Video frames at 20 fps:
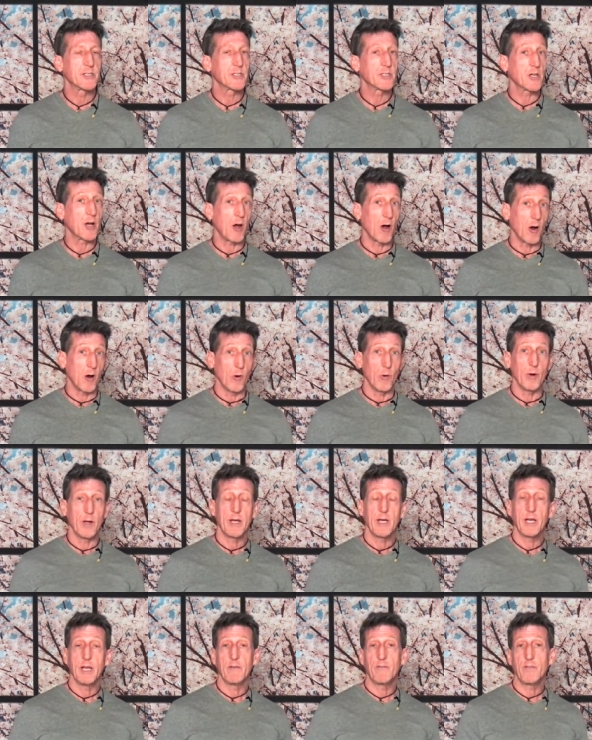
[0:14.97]
So,
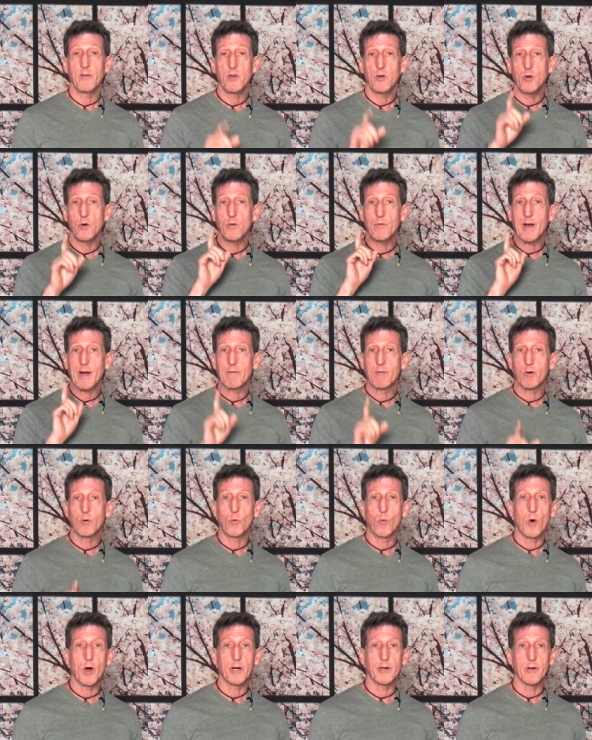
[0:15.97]
if you've ever
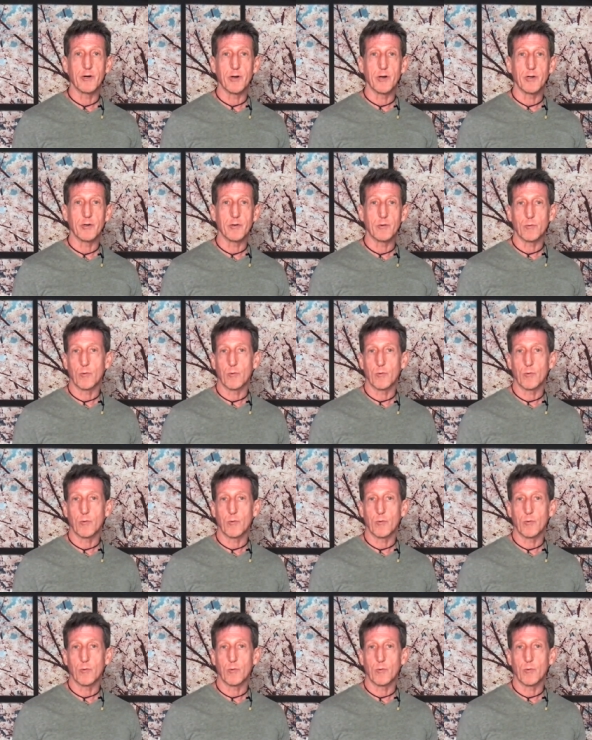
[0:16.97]
wondered